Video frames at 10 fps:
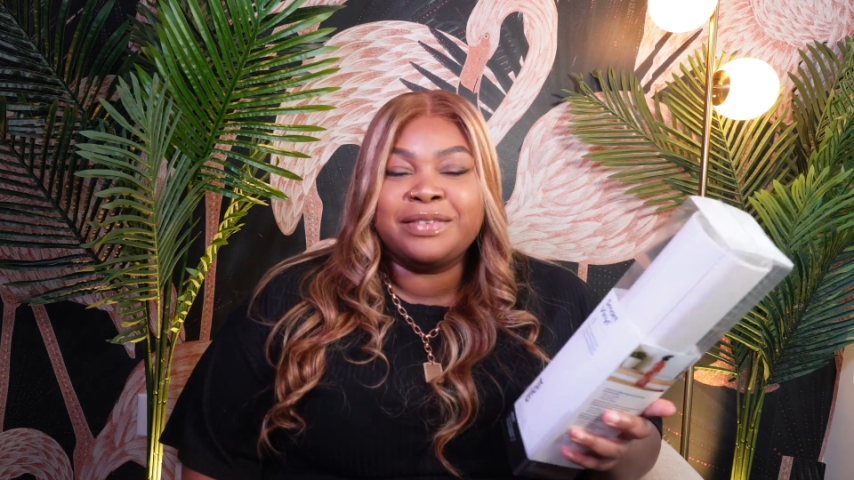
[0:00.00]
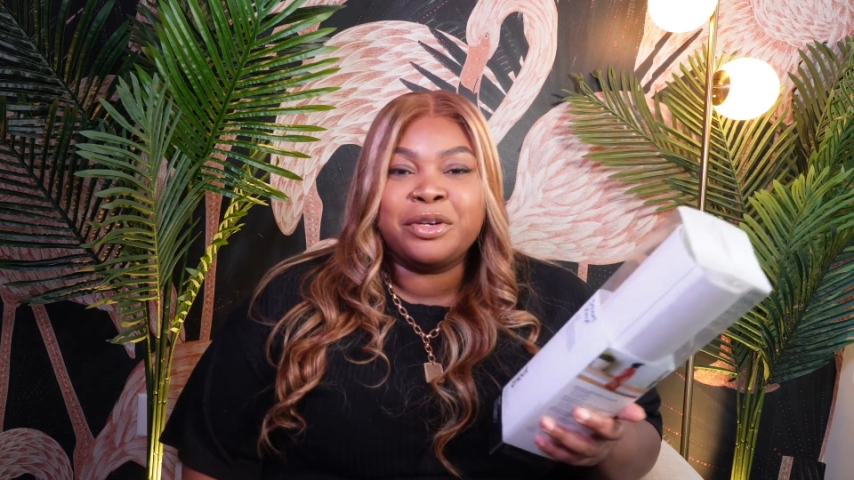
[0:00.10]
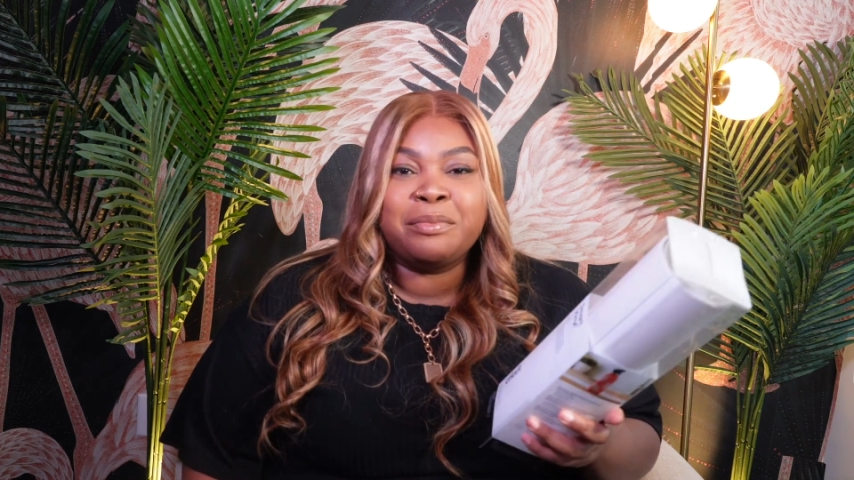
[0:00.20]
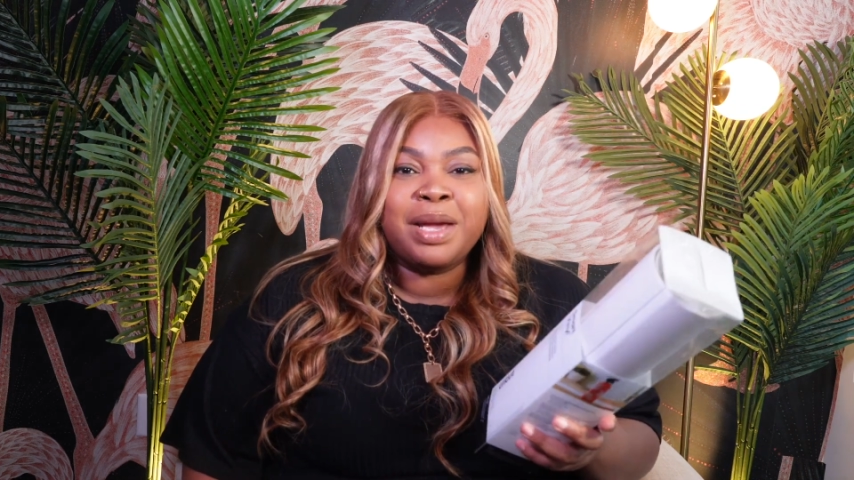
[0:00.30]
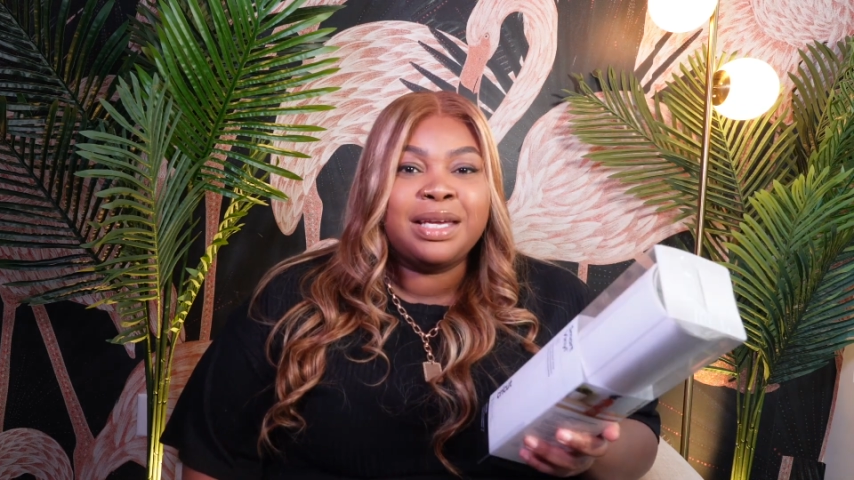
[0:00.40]
if
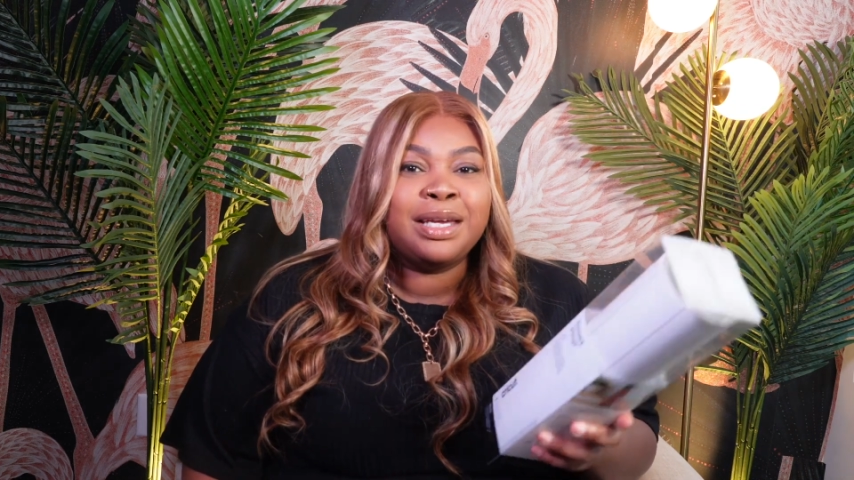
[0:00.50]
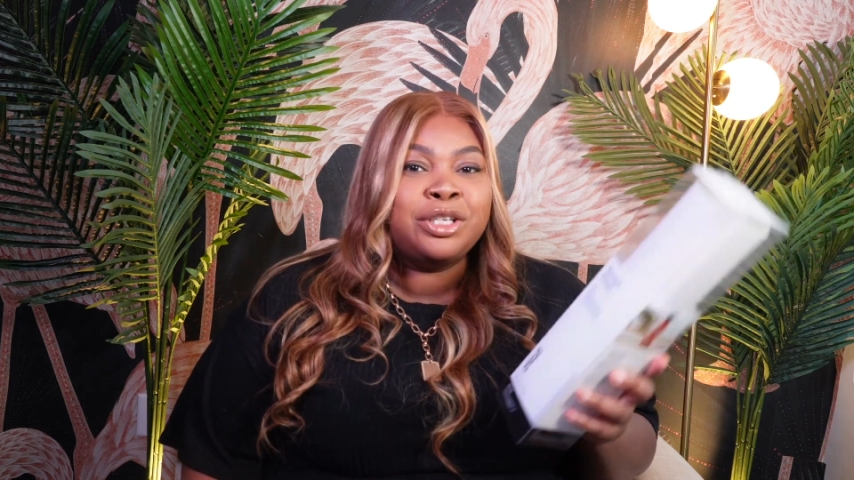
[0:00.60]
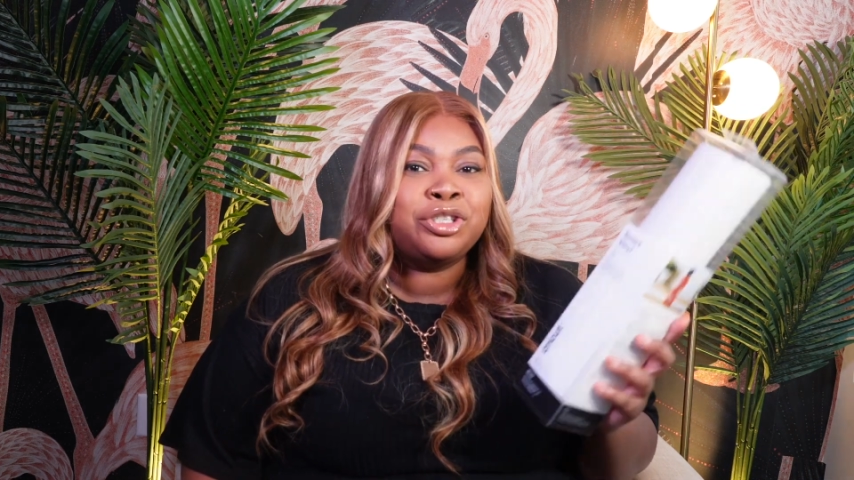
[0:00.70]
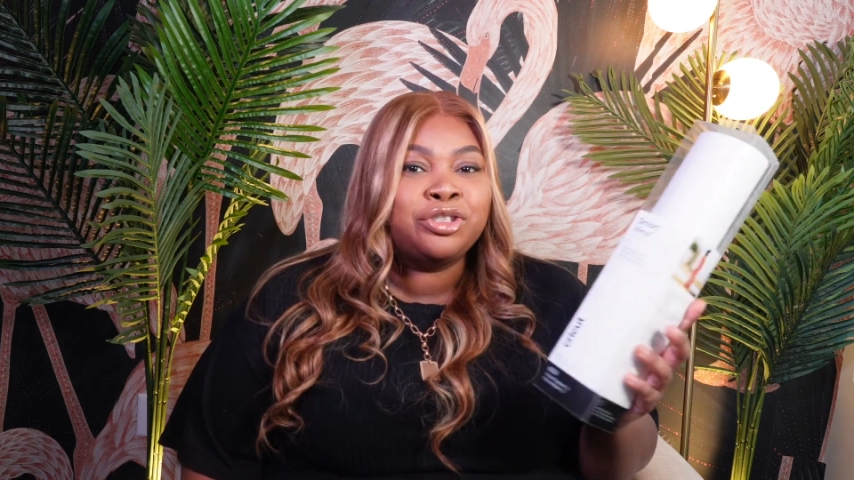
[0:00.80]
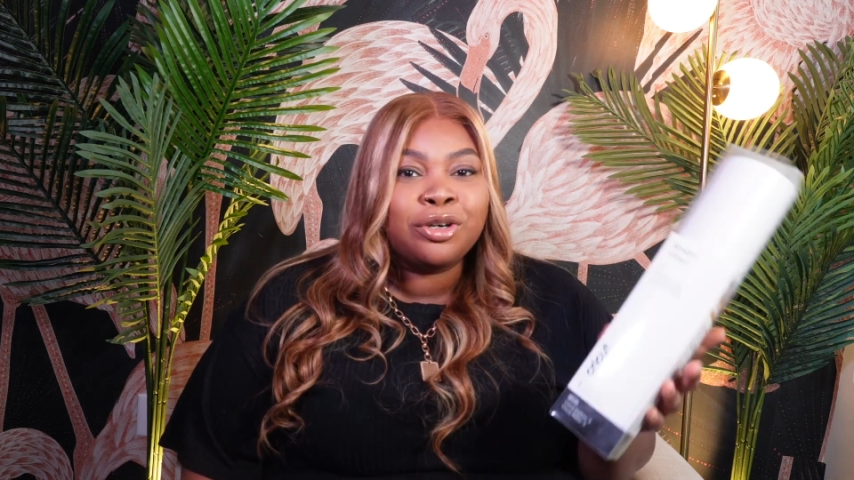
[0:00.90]
you're
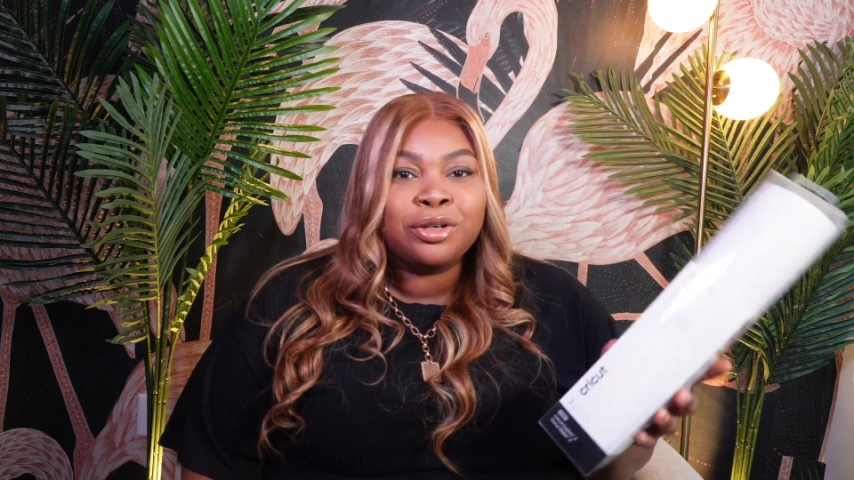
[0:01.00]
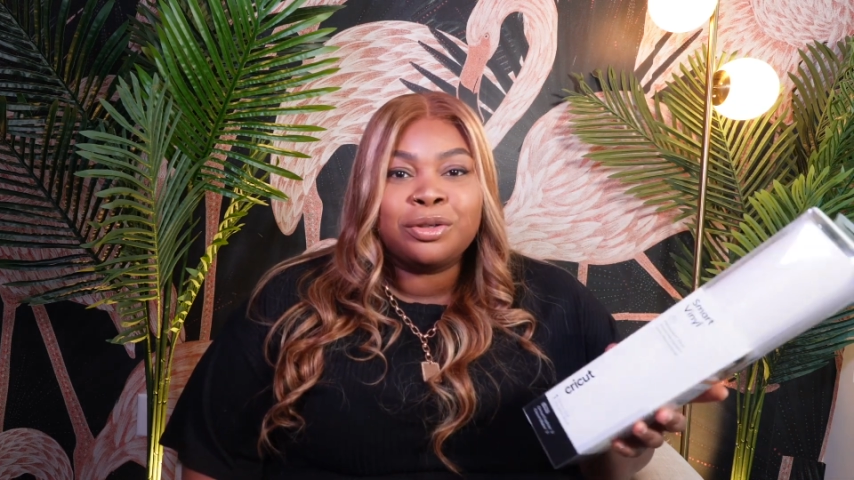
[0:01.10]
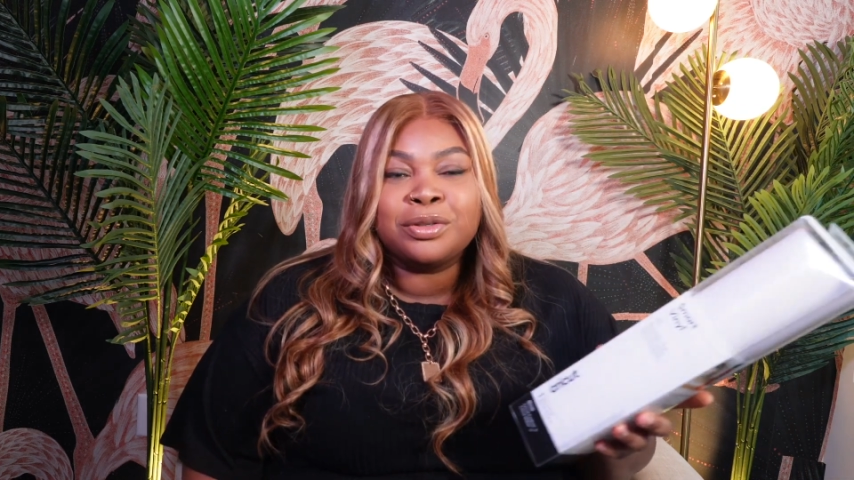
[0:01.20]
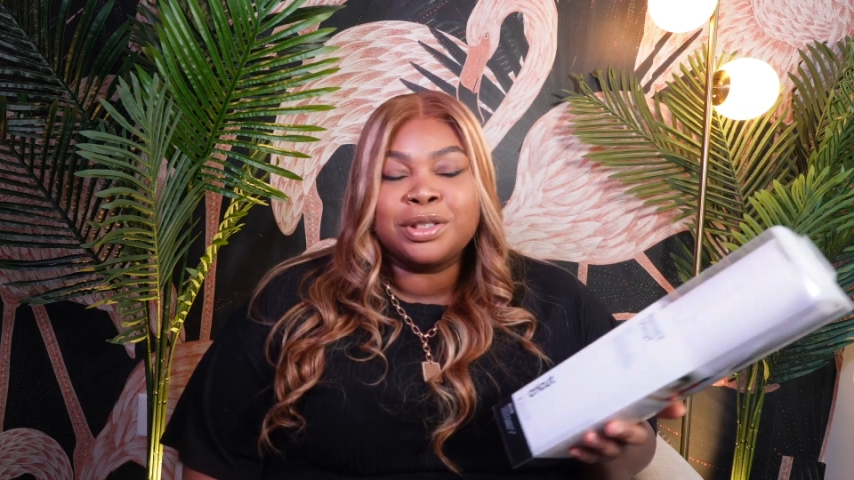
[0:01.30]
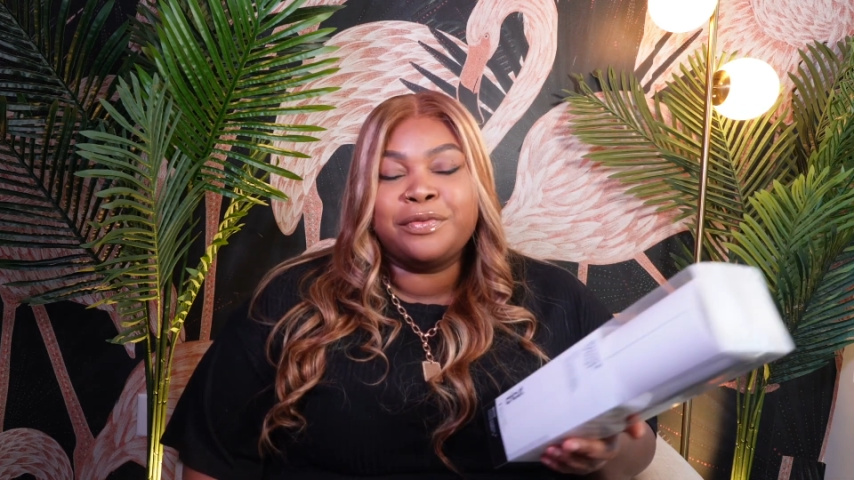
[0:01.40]
making journals,